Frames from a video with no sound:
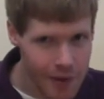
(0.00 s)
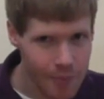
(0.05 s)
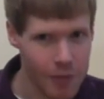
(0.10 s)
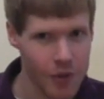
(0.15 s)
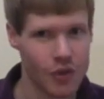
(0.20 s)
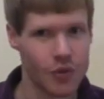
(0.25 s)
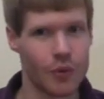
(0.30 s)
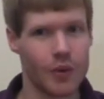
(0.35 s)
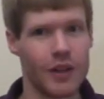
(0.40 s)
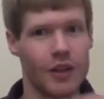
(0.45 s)

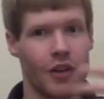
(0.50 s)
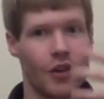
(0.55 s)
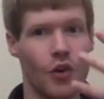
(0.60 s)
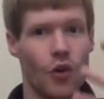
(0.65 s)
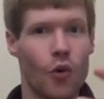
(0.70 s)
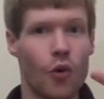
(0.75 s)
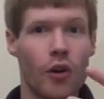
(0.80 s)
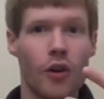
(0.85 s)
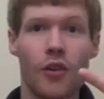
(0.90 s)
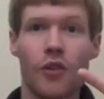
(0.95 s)
between the
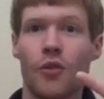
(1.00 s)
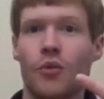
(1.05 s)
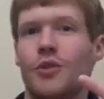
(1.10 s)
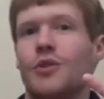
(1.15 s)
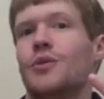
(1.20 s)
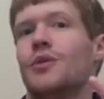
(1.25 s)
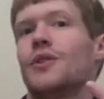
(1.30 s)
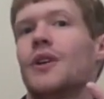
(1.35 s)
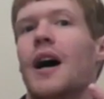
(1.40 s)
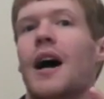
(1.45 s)
North, which
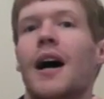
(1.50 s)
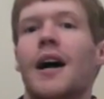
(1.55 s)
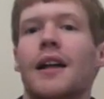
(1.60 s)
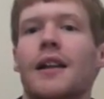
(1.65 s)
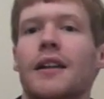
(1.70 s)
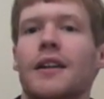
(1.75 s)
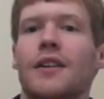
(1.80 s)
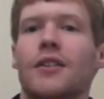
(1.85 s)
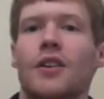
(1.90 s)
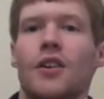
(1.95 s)
was
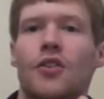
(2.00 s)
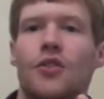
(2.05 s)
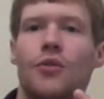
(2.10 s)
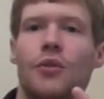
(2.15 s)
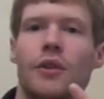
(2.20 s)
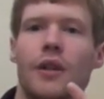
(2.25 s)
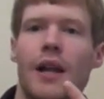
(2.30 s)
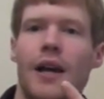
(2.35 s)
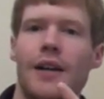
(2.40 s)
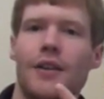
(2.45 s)
highly
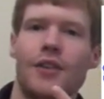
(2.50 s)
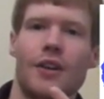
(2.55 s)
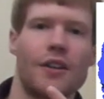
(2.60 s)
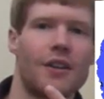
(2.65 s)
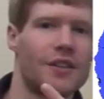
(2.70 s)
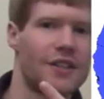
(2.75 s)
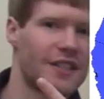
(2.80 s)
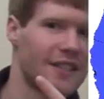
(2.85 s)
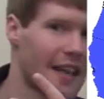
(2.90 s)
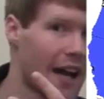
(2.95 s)
industrialized, and
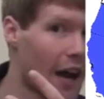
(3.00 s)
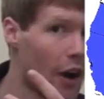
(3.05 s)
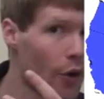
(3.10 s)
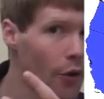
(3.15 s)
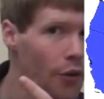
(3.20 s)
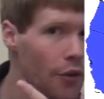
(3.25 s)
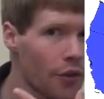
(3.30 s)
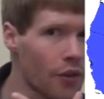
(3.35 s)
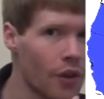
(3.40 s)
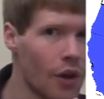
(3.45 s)
the
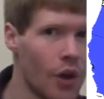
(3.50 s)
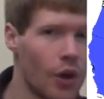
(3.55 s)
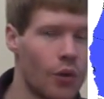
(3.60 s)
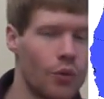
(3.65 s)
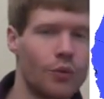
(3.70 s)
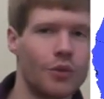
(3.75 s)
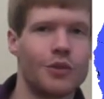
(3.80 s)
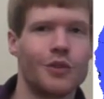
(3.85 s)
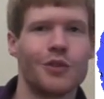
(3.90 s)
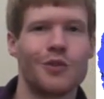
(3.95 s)
South,
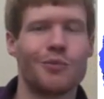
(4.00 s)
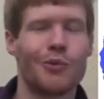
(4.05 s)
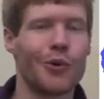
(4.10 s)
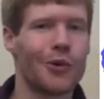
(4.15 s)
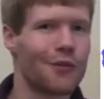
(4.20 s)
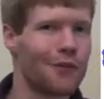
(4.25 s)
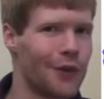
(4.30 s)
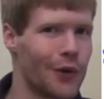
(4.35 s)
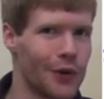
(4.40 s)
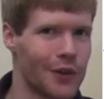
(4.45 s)
which was
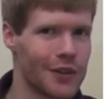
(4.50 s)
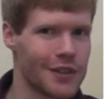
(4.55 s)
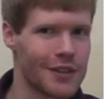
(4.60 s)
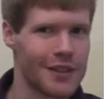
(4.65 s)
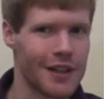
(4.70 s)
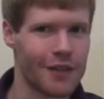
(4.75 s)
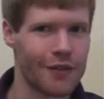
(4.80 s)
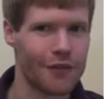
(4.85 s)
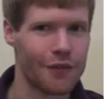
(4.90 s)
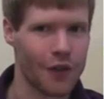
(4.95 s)
more focused
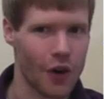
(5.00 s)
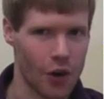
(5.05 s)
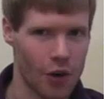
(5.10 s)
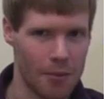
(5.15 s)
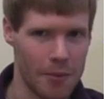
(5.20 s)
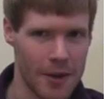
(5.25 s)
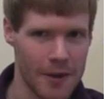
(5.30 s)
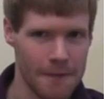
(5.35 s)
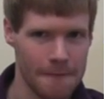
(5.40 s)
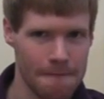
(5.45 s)
on
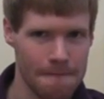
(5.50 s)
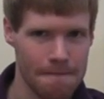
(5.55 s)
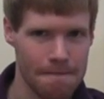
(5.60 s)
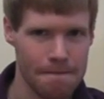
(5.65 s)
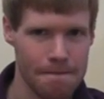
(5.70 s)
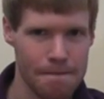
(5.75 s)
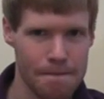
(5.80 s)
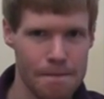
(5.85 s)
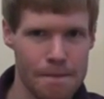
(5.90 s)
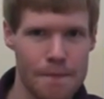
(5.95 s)
farming.
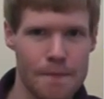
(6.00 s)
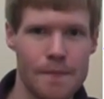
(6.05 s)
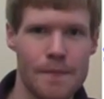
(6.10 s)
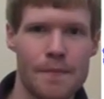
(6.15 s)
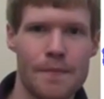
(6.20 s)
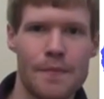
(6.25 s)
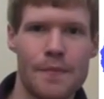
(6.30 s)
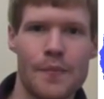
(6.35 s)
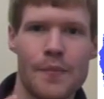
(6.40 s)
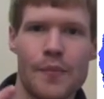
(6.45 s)

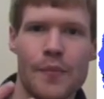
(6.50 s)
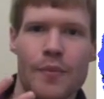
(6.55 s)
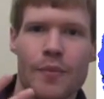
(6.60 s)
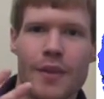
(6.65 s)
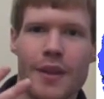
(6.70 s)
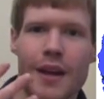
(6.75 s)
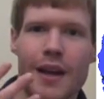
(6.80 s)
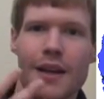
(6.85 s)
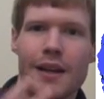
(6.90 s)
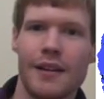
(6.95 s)

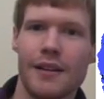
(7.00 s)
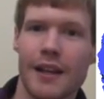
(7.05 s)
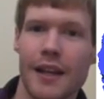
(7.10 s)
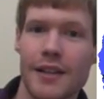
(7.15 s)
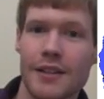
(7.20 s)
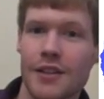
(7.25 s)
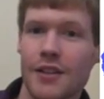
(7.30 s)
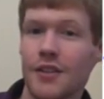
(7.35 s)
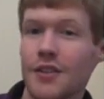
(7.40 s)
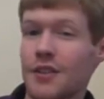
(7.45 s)
And it led
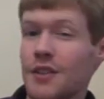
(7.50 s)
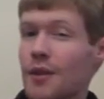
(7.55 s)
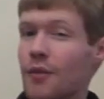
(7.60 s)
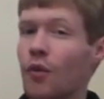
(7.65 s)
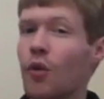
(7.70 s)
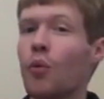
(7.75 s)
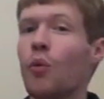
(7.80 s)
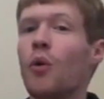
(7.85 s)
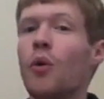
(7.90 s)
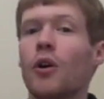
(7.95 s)
to the
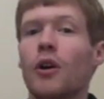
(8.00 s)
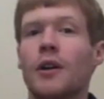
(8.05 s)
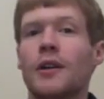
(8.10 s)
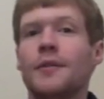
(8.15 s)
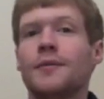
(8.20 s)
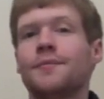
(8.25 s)
Civil War.